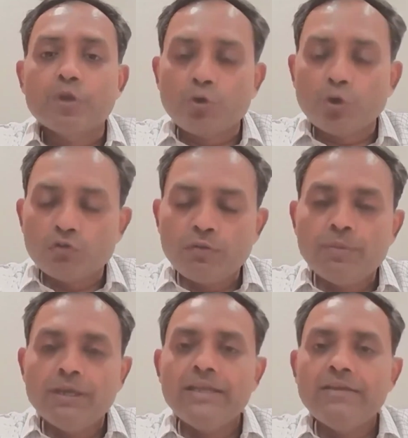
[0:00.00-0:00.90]
because
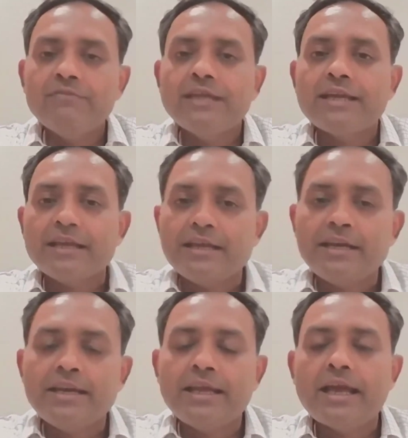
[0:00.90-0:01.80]
we believe that
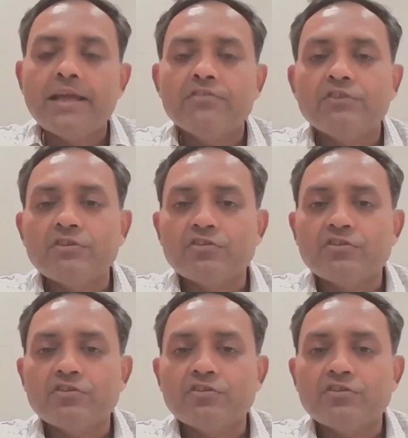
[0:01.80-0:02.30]
India has